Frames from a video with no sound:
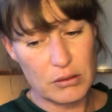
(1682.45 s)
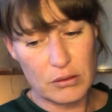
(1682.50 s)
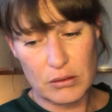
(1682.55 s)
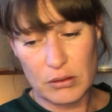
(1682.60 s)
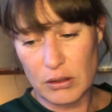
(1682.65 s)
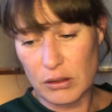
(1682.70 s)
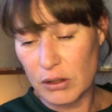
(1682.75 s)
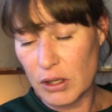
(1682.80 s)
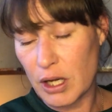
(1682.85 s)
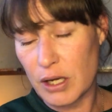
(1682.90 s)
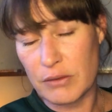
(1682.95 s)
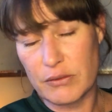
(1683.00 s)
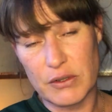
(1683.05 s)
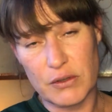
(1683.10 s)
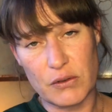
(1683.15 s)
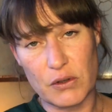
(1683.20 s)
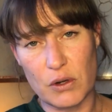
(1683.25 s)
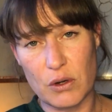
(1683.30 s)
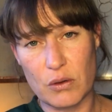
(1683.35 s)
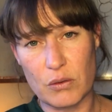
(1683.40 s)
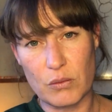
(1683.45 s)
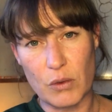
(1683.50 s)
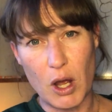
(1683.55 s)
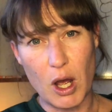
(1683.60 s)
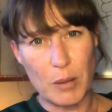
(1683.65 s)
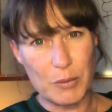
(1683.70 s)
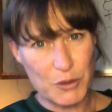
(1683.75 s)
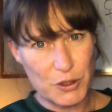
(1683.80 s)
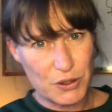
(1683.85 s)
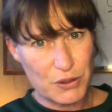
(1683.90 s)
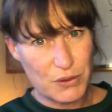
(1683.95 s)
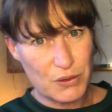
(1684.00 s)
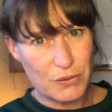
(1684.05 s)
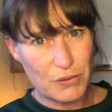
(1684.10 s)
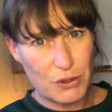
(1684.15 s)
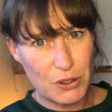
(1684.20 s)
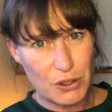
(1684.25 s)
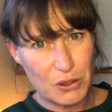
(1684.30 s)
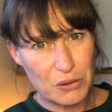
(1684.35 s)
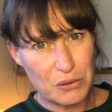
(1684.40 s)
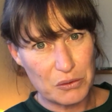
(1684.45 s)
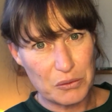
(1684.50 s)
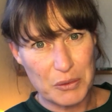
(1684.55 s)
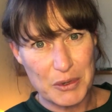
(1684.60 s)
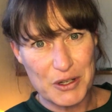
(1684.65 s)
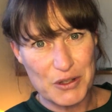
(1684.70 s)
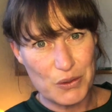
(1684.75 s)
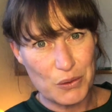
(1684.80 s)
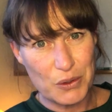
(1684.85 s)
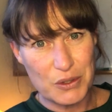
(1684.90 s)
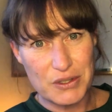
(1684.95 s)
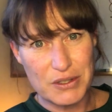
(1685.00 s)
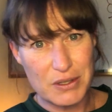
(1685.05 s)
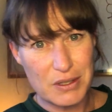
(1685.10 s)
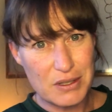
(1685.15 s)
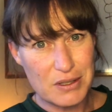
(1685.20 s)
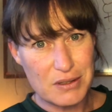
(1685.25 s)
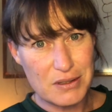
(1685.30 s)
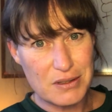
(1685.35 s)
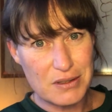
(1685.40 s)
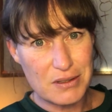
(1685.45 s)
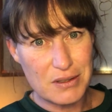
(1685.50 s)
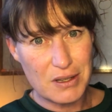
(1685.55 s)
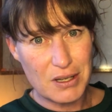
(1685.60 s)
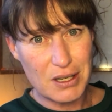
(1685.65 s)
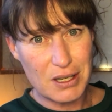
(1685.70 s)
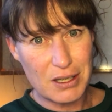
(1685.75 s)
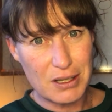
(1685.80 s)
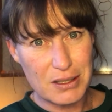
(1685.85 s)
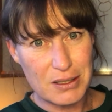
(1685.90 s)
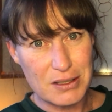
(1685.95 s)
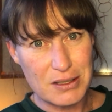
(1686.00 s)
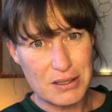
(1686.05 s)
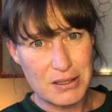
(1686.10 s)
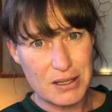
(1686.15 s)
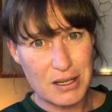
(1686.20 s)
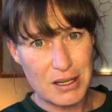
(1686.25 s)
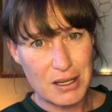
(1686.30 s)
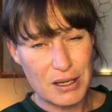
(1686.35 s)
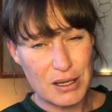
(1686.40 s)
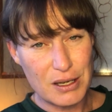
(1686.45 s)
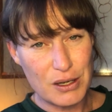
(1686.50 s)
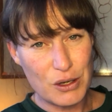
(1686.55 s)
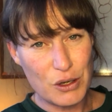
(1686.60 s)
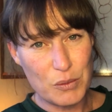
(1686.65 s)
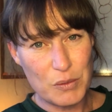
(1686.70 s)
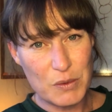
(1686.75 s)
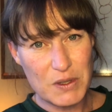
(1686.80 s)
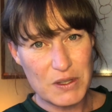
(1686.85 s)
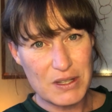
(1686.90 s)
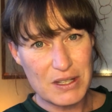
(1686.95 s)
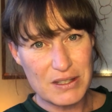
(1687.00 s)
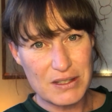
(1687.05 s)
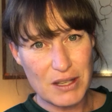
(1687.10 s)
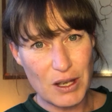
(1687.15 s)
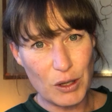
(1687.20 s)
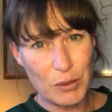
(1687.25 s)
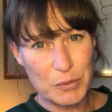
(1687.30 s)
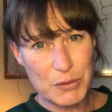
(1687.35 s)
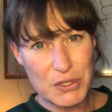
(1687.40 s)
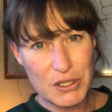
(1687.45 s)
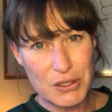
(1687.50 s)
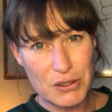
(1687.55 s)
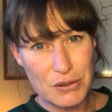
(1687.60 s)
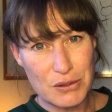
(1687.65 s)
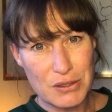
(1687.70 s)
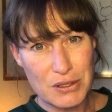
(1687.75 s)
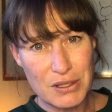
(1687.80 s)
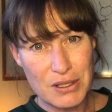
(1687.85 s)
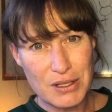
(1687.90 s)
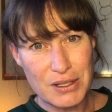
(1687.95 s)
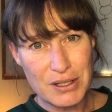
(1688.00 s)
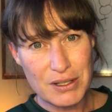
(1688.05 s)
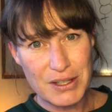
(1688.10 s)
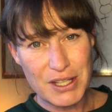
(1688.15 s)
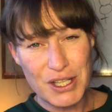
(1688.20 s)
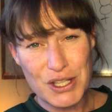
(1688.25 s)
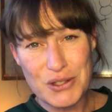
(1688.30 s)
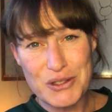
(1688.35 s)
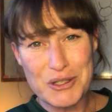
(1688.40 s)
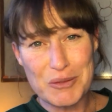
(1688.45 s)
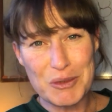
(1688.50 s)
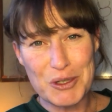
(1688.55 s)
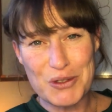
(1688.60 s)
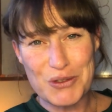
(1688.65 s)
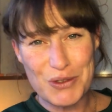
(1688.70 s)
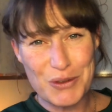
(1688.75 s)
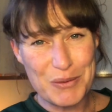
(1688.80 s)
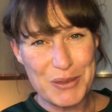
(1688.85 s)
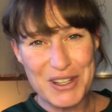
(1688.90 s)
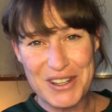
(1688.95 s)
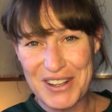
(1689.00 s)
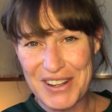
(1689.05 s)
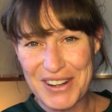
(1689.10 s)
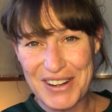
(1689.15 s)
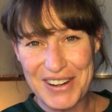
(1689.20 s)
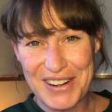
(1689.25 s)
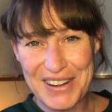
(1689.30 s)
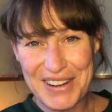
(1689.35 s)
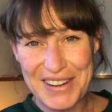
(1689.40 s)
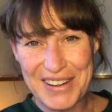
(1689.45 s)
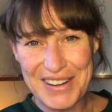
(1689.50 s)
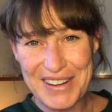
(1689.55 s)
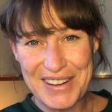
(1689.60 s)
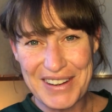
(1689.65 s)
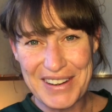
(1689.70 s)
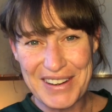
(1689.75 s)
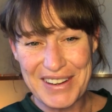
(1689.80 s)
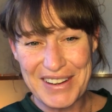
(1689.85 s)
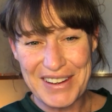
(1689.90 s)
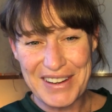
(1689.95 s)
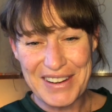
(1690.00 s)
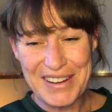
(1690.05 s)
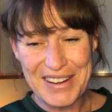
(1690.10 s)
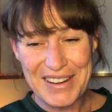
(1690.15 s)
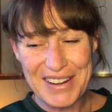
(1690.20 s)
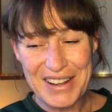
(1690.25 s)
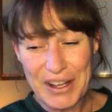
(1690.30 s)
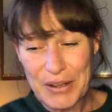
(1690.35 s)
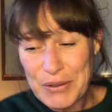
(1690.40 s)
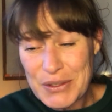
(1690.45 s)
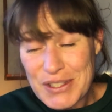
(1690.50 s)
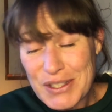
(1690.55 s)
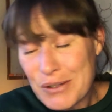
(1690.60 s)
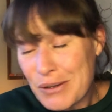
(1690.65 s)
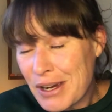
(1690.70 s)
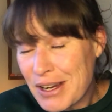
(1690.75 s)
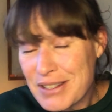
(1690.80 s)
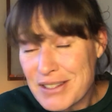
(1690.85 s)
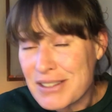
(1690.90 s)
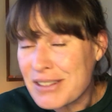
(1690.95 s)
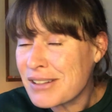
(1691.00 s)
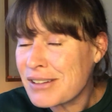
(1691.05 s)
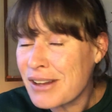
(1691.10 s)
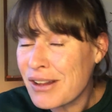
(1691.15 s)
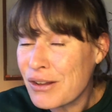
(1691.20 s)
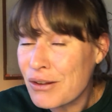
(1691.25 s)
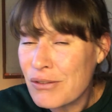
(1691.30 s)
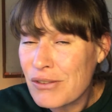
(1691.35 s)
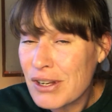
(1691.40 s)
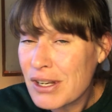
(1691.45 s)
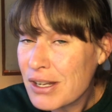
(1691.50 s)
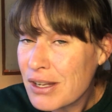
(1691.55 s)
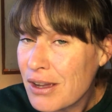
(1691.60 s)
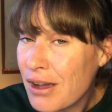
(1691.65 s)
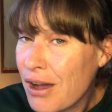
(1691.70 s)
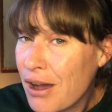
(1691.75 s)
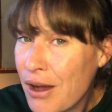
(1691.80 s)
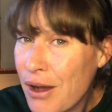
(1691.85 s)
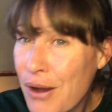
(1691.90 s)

a lot of different options for you and resources, and I hope that this helped you. Thank you so much for being here. I'll see you guys in another video.